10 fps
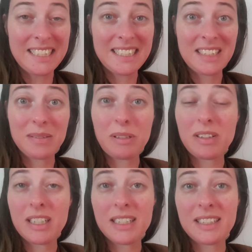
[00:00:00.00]
that's
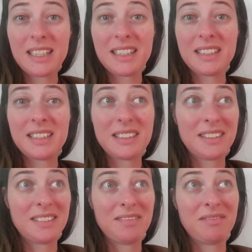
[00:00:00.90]
about it. I
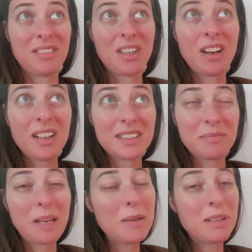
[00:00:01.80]
thought
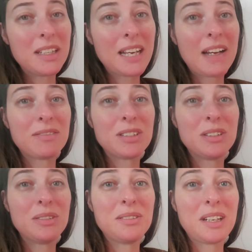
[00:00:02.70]
maybe in the
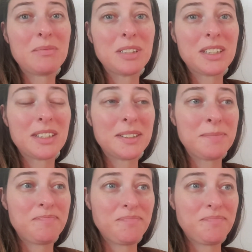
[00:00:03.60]
afternoon I'm gonna